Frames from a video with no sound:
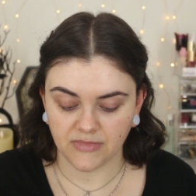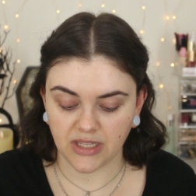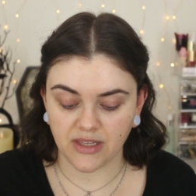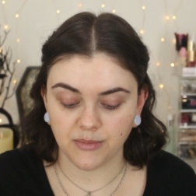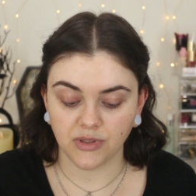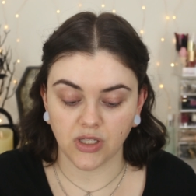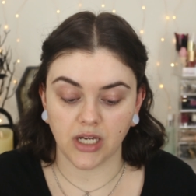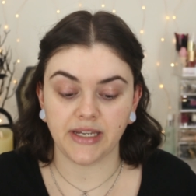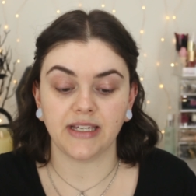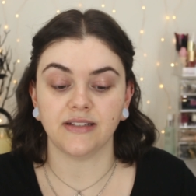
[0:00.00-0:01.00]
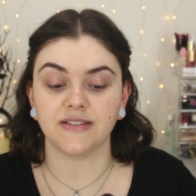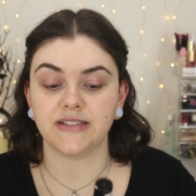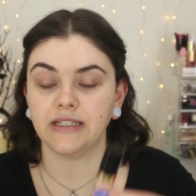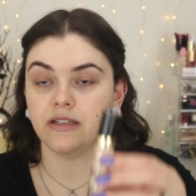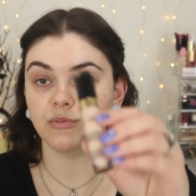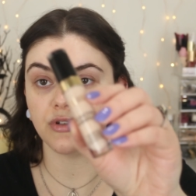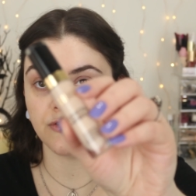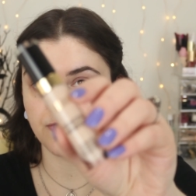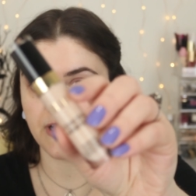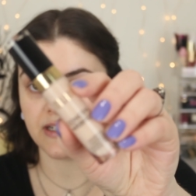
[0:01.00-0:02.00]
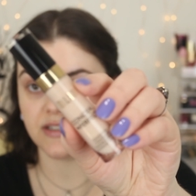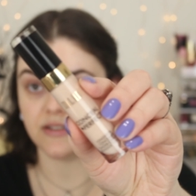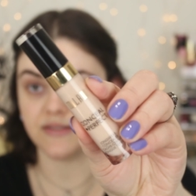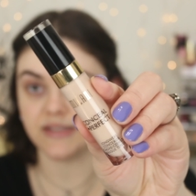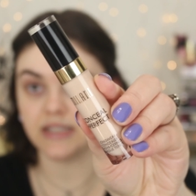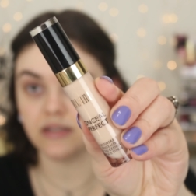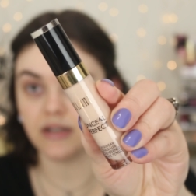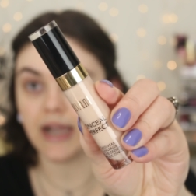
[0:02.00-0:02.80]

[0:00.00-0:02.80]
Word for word: the Milani Conceal and Perfect concealer.